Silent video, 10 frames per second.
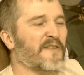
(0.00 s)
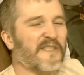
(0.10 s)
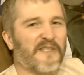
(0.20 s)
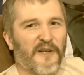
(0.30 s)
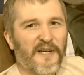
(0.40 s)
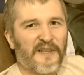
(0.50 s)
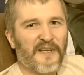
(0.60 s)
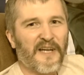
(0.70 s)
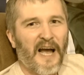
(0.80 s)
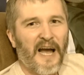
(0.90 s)
Or you just look at
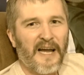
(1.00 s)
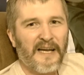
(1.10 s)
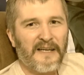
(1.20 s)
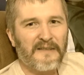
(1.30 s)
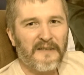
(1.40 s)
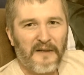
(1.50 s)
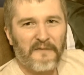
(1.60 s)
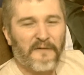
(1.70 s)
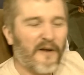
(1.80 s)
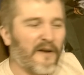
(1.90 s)
the guy
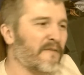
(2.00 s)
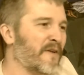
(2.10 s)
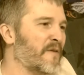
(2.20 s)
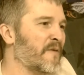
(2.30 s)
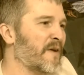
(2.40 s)
in front of you,